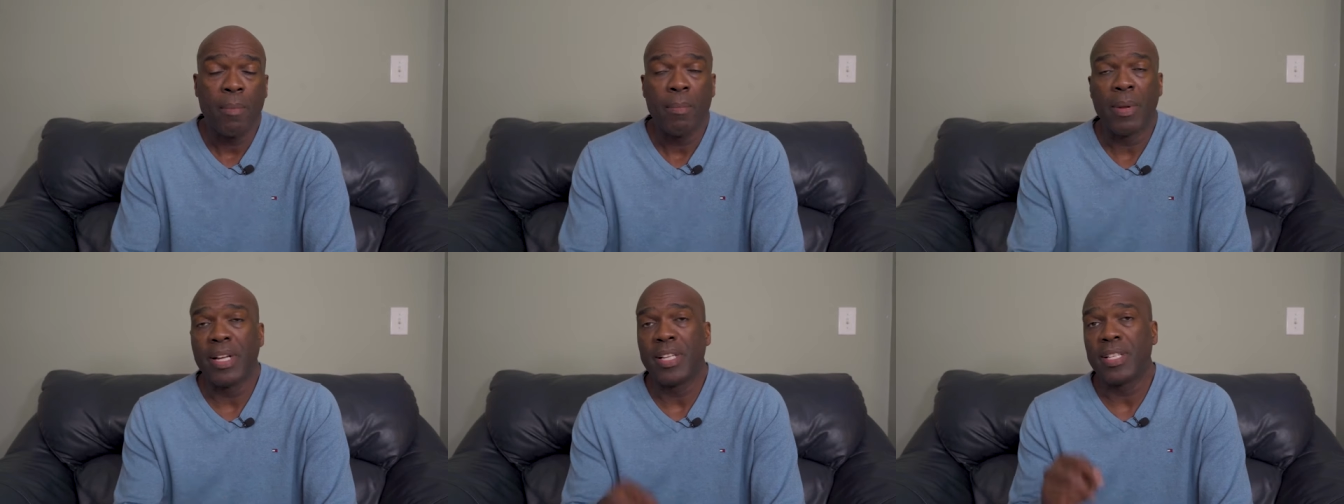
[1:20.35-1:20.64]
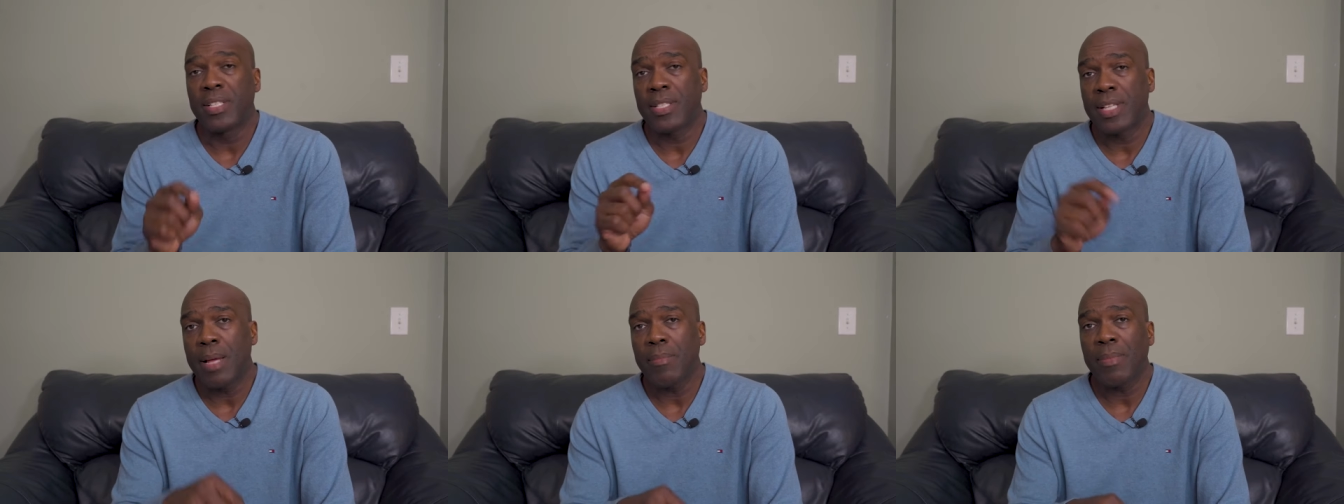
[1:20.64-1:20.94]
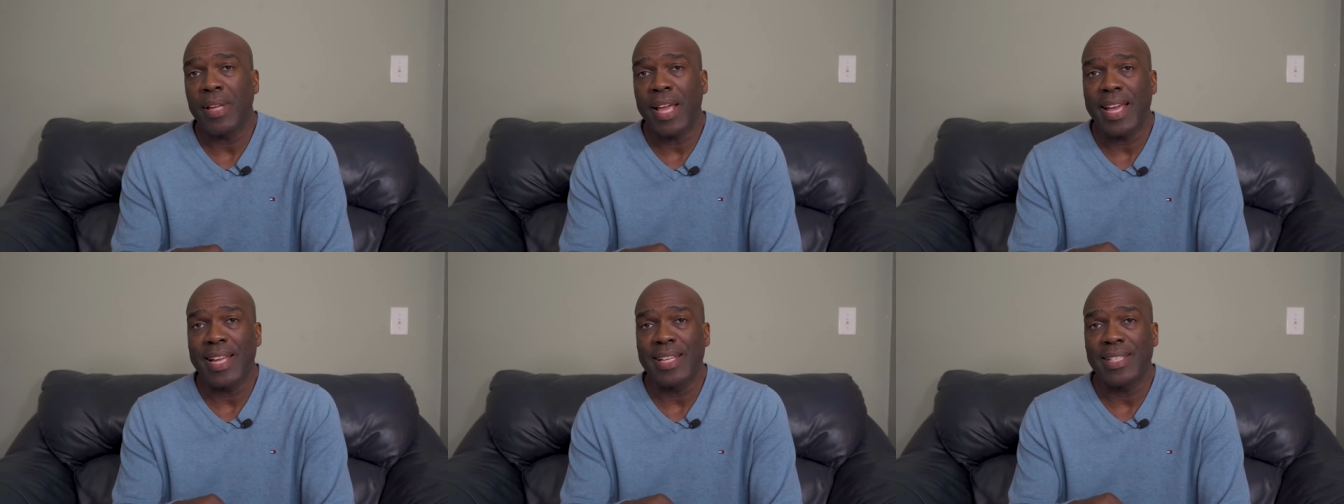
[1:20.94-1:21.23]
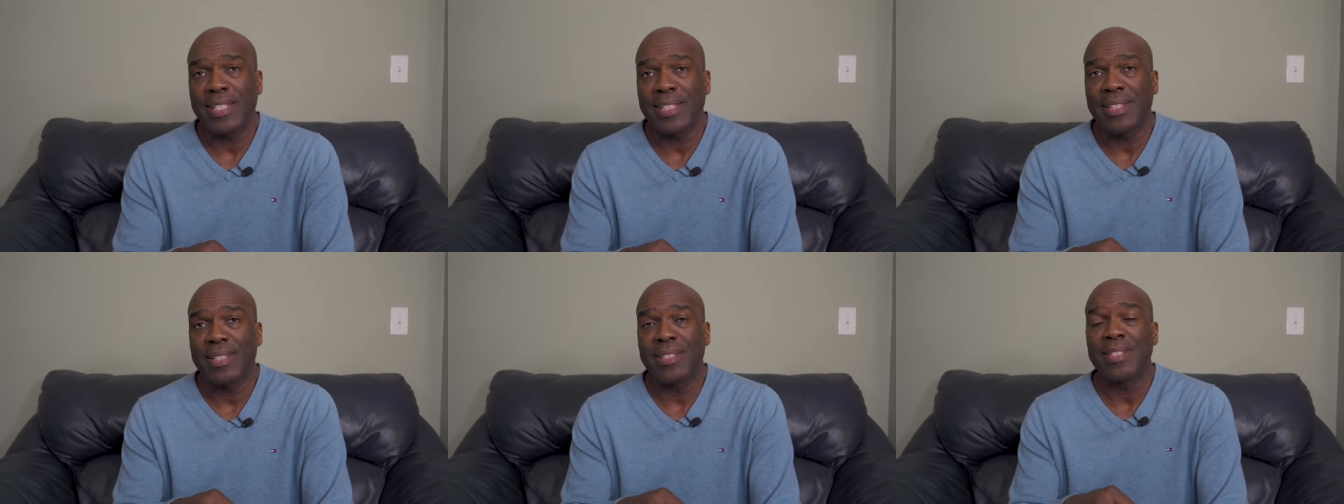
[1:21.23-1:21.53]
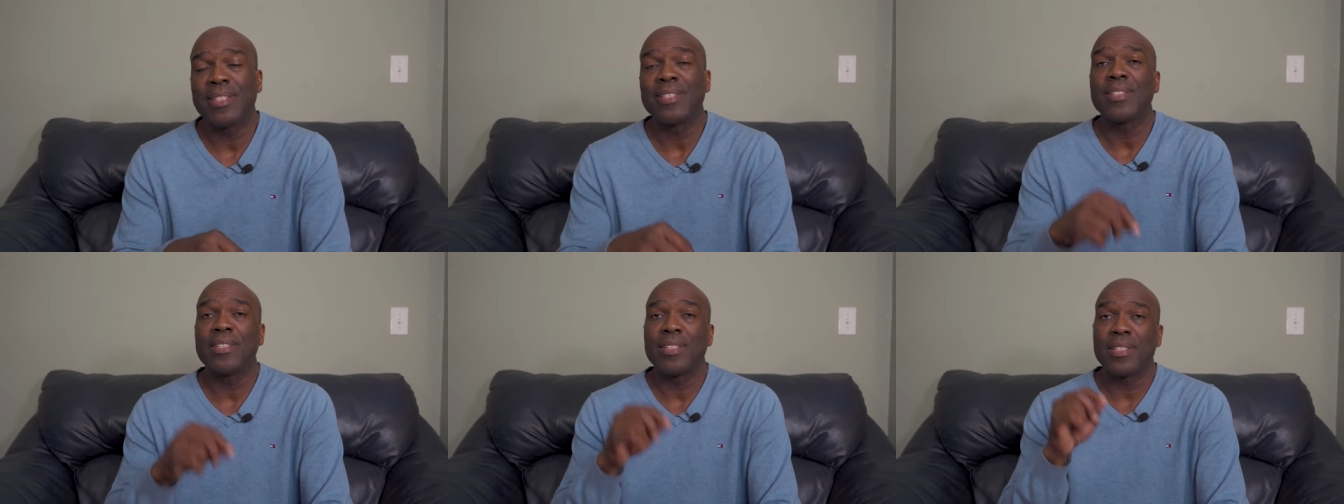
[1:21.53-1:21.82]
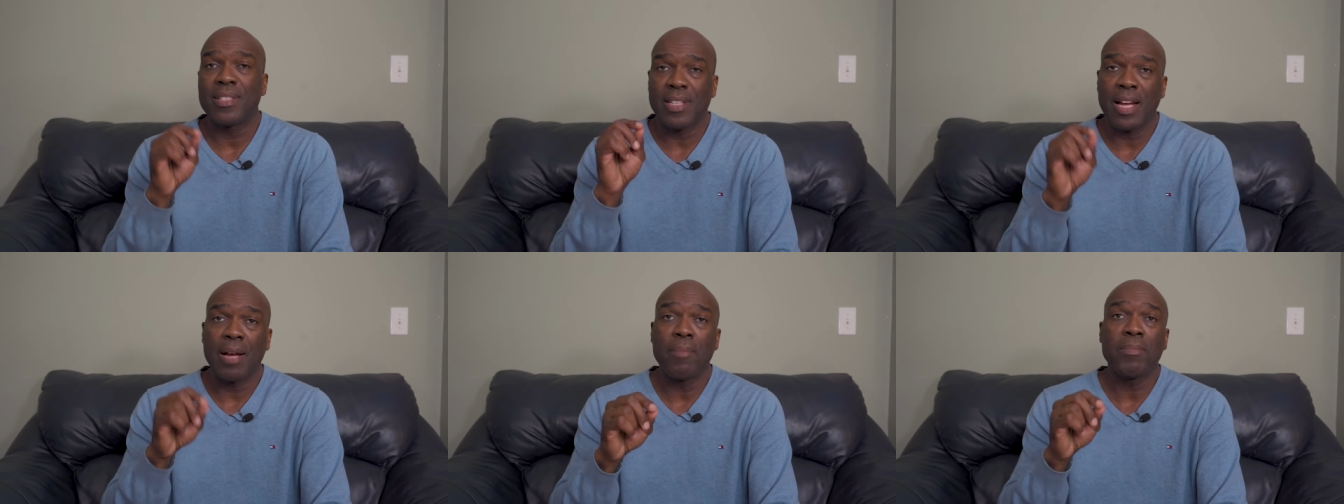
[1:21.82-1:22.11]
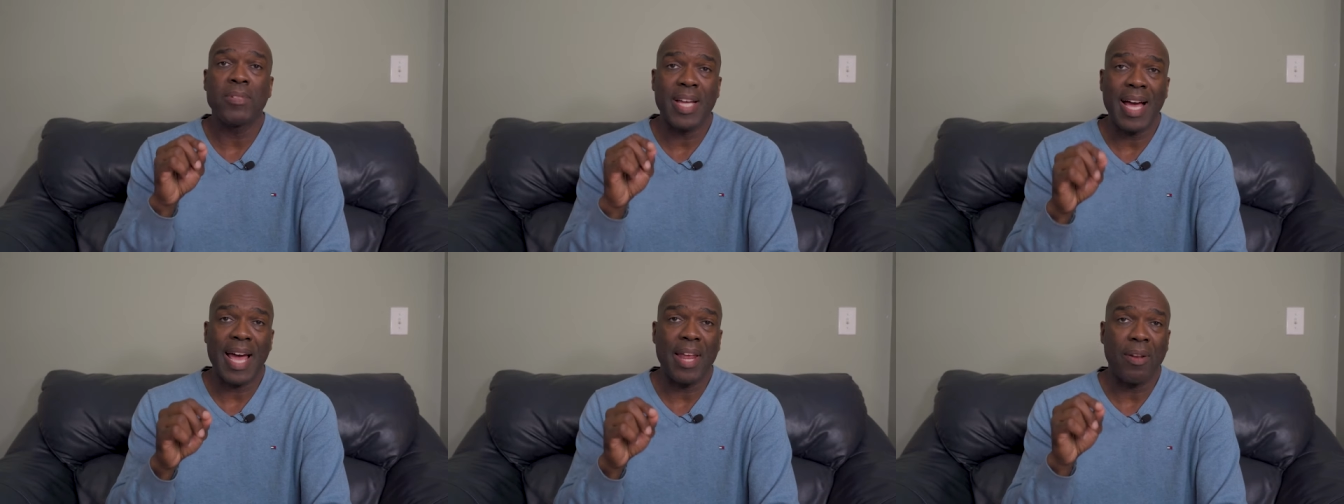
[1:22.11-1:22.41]
But in some cases,
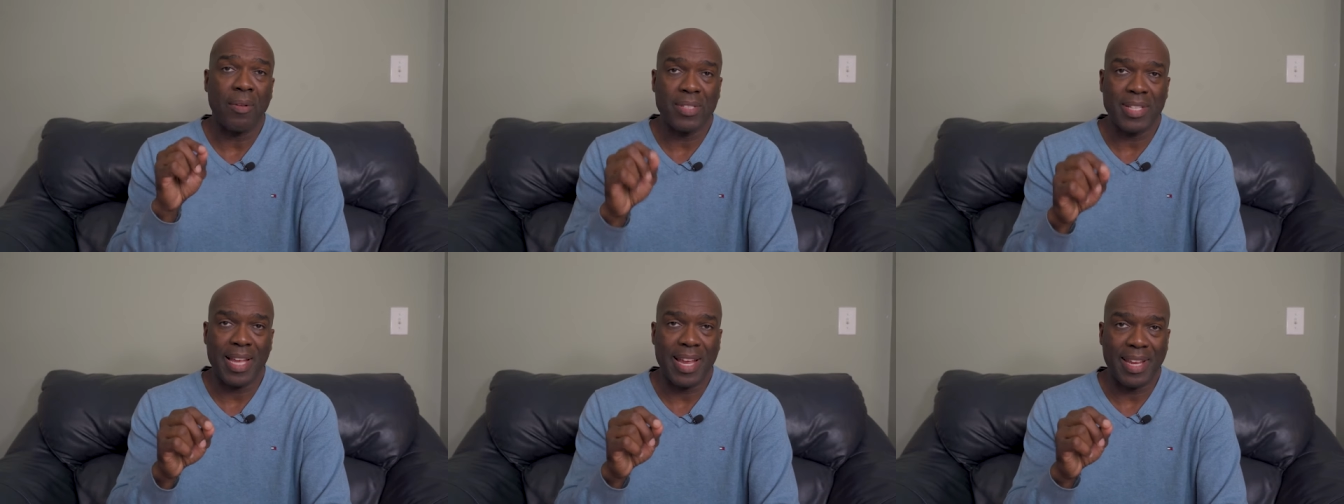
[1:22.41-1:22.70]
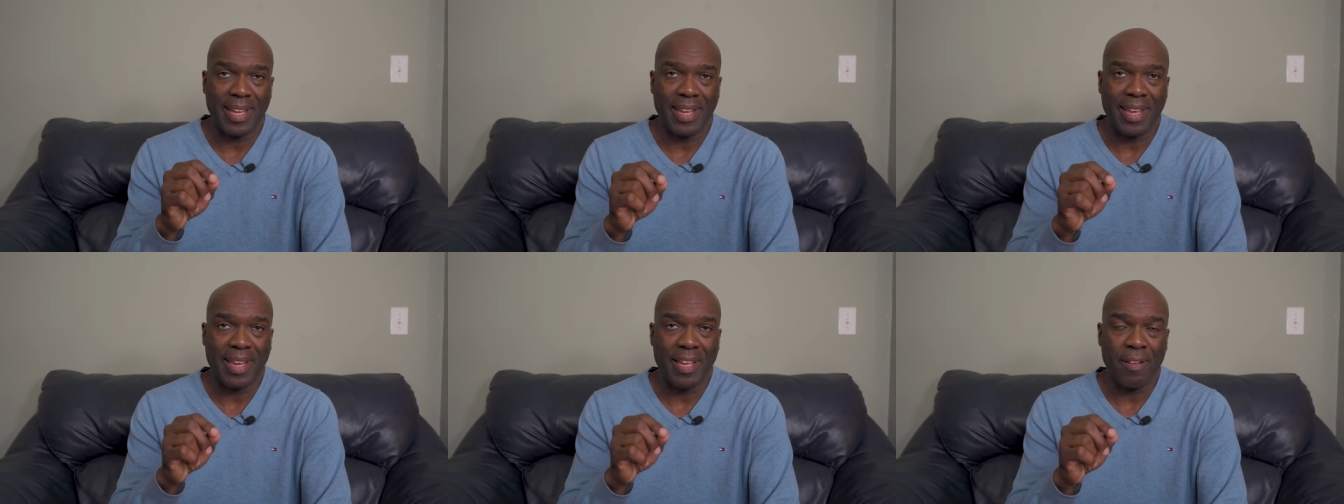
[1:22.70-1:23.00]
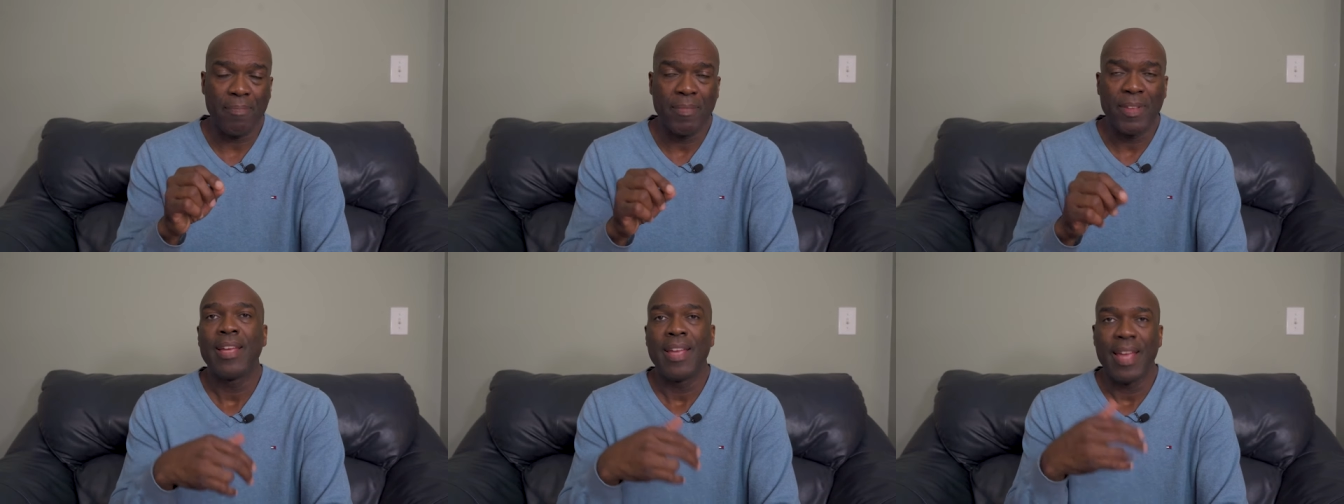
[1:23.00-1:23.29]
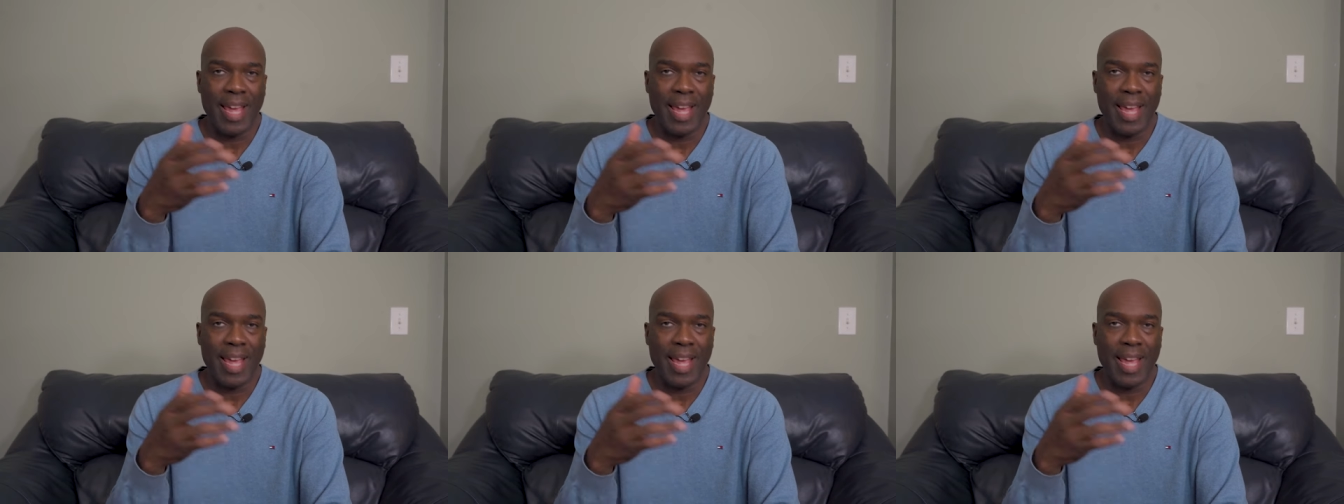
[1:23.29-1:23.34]
some titles I get,